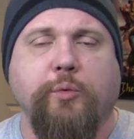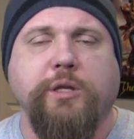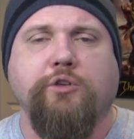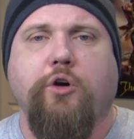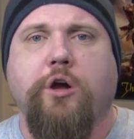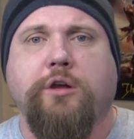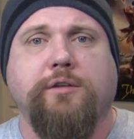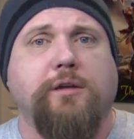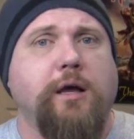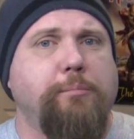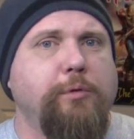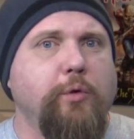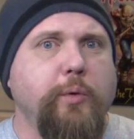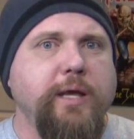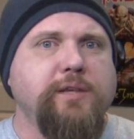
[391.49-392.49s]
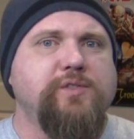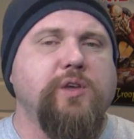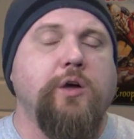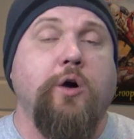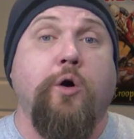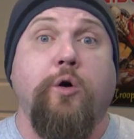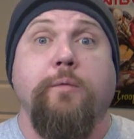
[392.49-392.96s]
we talked a couple of weeks
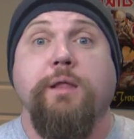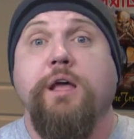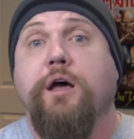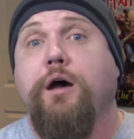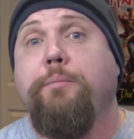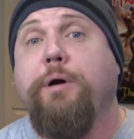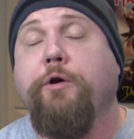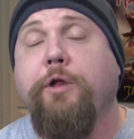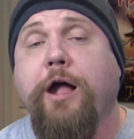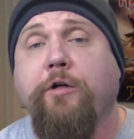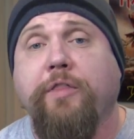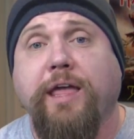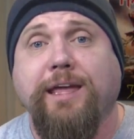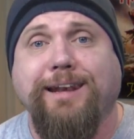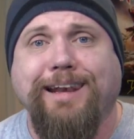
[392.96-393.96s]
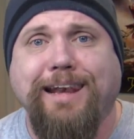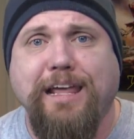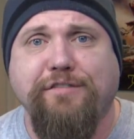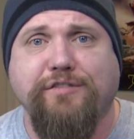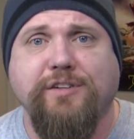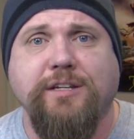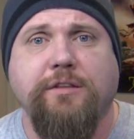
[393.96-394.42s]
ago about how they had
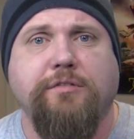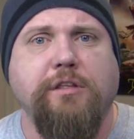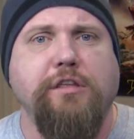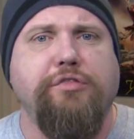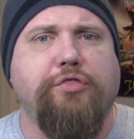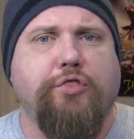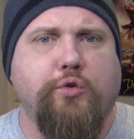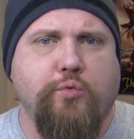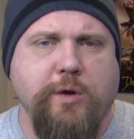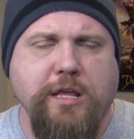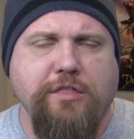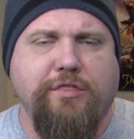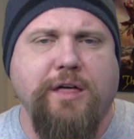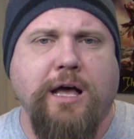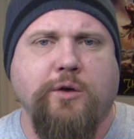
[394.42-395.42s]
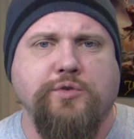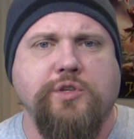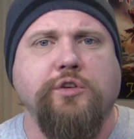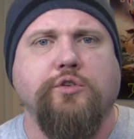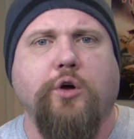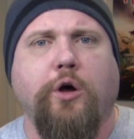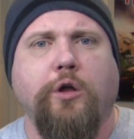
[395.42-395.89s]
lifted the
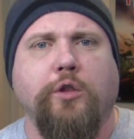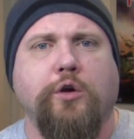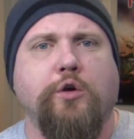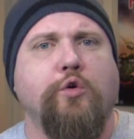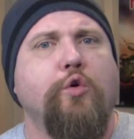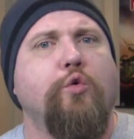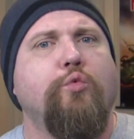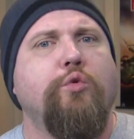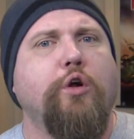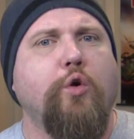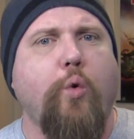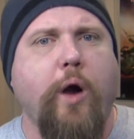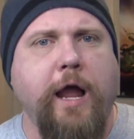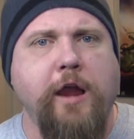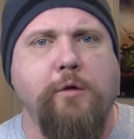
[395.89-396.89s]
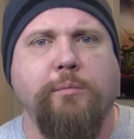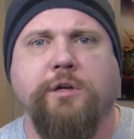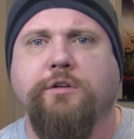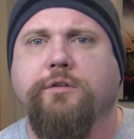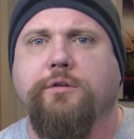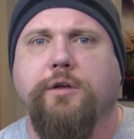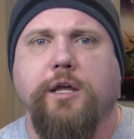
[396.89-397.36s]
$3,000
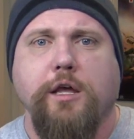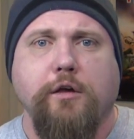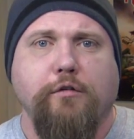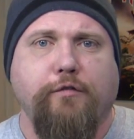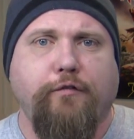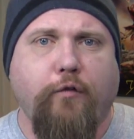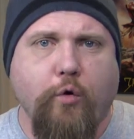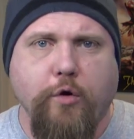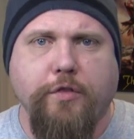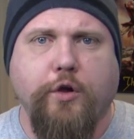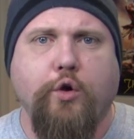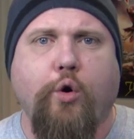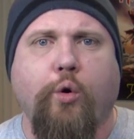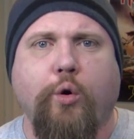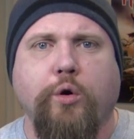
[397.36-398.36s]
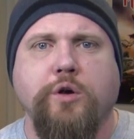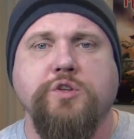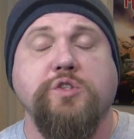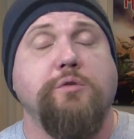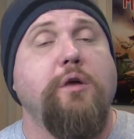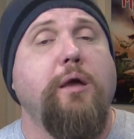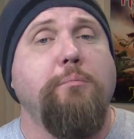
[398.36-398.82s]
requirement for the
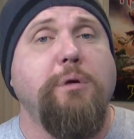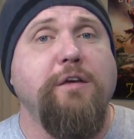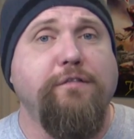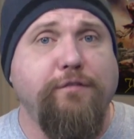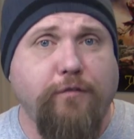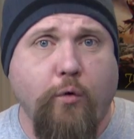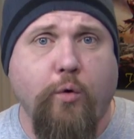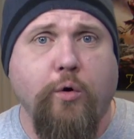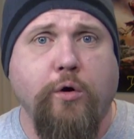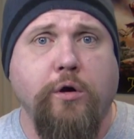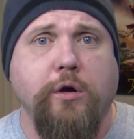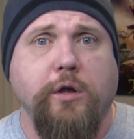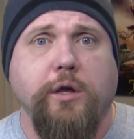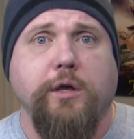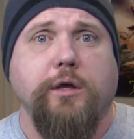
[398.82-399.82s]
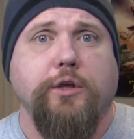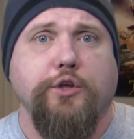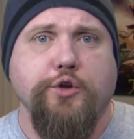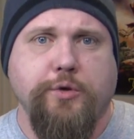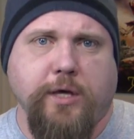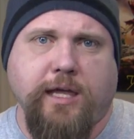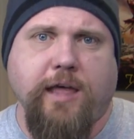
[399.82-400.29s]
course before
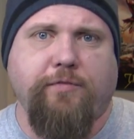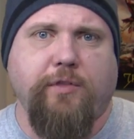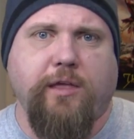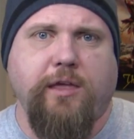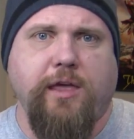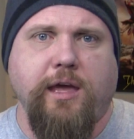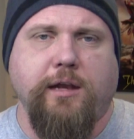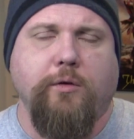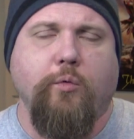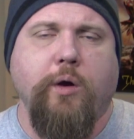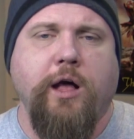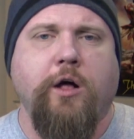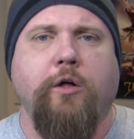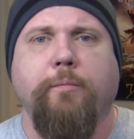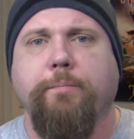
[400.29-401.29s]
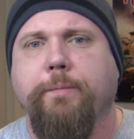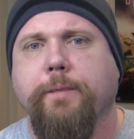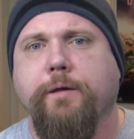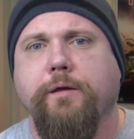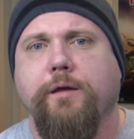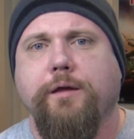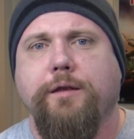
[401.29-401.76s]
you could get the kit. Well,
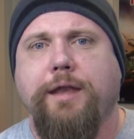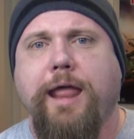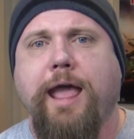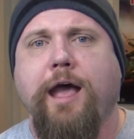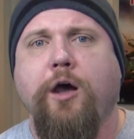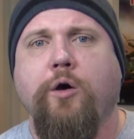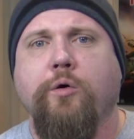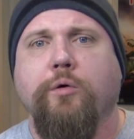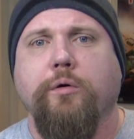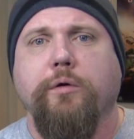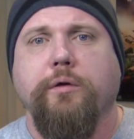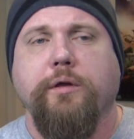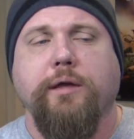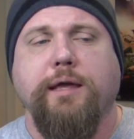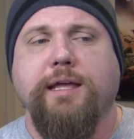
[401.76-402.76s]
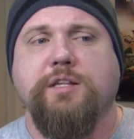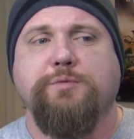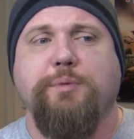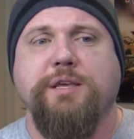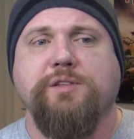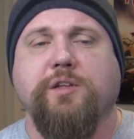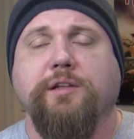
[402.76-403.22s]
now it's
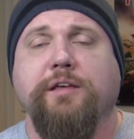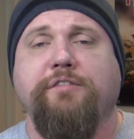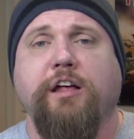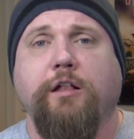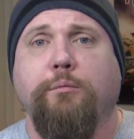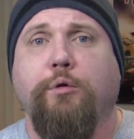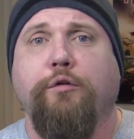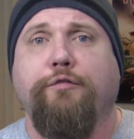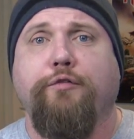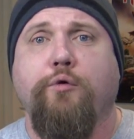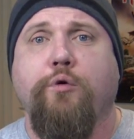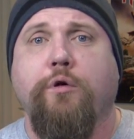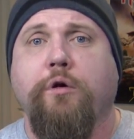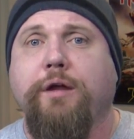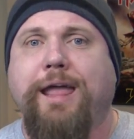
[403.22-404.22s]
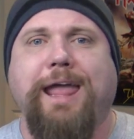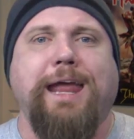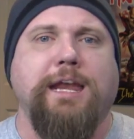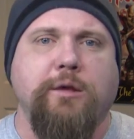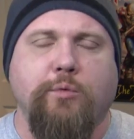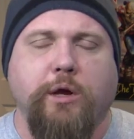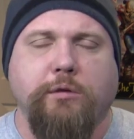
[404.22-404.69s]
basically available for
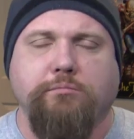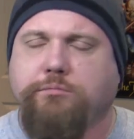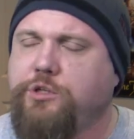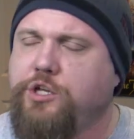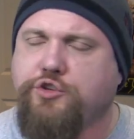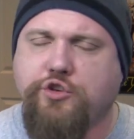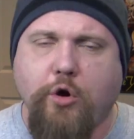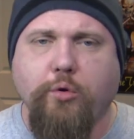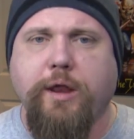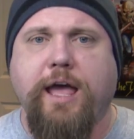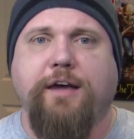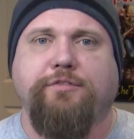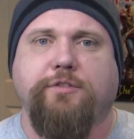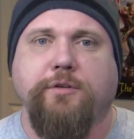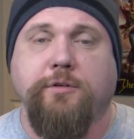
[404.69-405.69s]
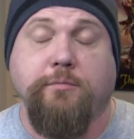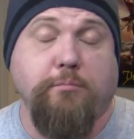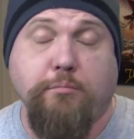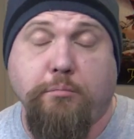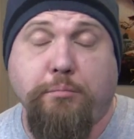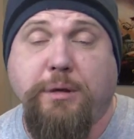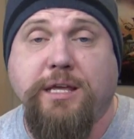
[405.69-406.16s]
anyone. You don't have to
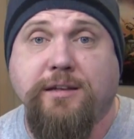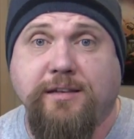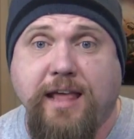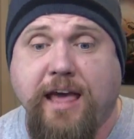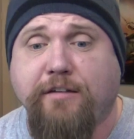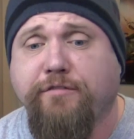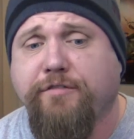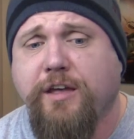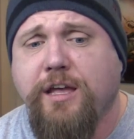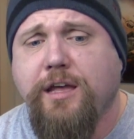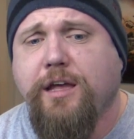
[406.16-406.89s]
be a dev.